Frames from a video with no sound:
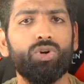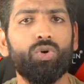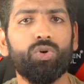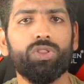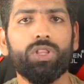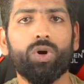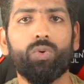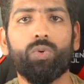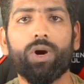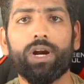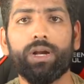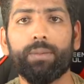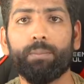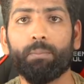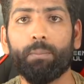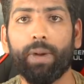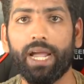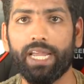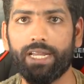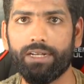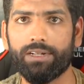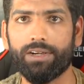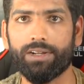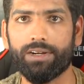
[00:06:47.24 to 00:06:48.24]
Note the word
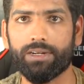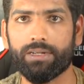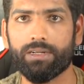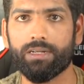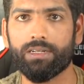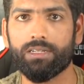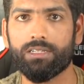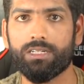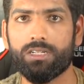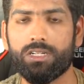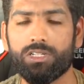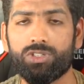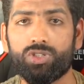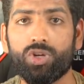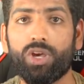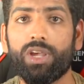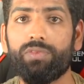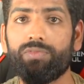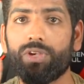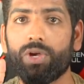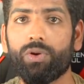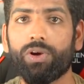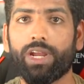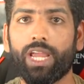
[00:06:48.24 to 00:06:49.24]
minor. So
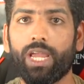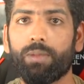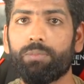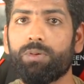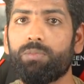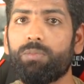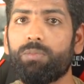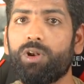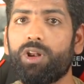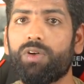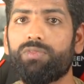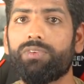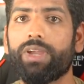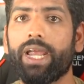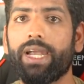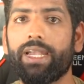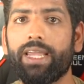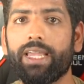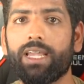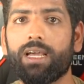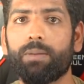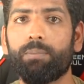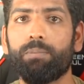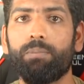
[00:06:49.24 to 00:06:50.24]
if you're capable of
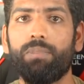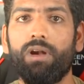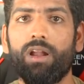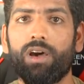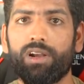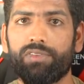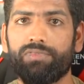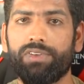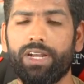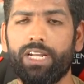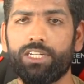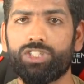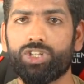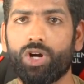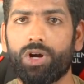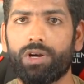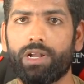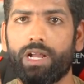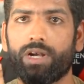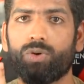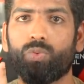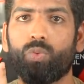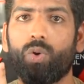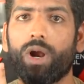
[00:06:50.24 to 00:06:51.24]
getting a blur-free shot
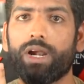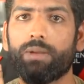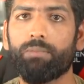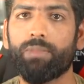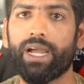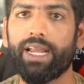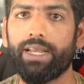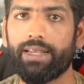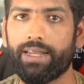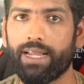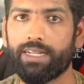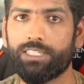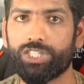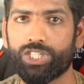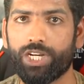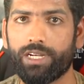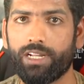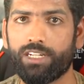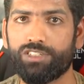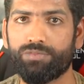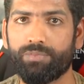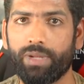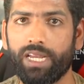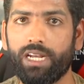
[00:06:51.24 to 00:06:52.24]
at one by ten
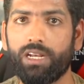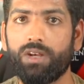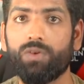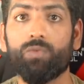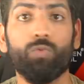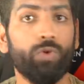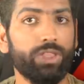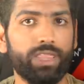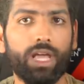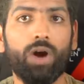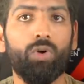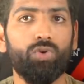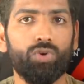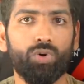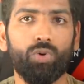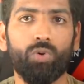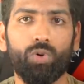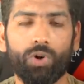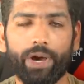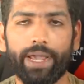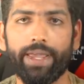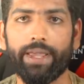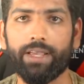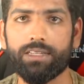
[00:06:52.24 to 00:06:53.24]
shutter speed without O I